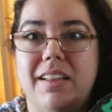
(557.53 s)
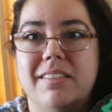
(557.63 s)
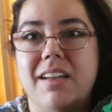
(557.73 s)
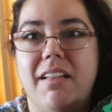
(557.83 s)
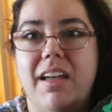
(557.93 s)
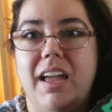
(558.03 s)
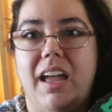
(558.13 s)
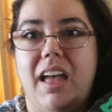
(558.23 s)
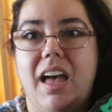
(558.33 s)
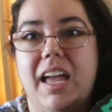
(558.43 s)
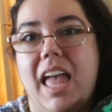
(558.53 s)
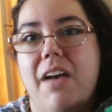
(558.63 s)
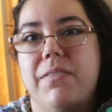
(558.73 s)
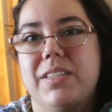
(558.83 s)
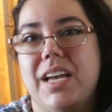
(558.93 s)
It's not like a
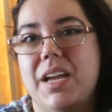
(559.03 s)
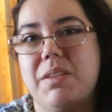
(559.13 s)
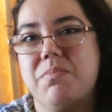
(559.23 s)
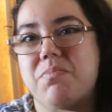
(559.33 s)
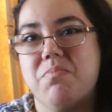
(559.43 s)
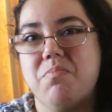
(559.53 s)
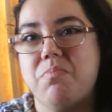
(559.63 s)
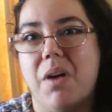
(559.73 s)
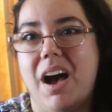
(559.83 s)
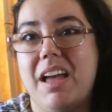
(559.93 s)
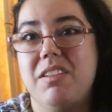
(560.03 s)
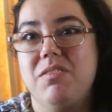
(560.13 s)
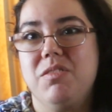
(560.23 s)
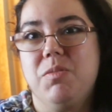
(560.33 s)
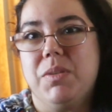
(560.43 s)
canvas I bought
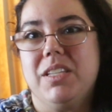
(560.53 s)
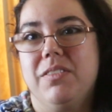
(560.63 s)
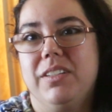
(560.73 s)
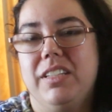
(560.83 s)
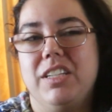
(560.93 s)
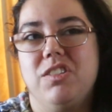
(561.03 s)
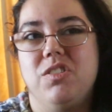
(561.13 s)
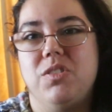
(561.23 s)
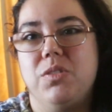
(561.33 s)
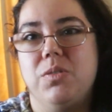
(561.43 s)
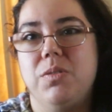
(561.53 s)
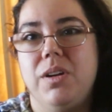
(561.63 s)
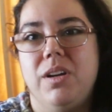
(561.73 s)
specifically to do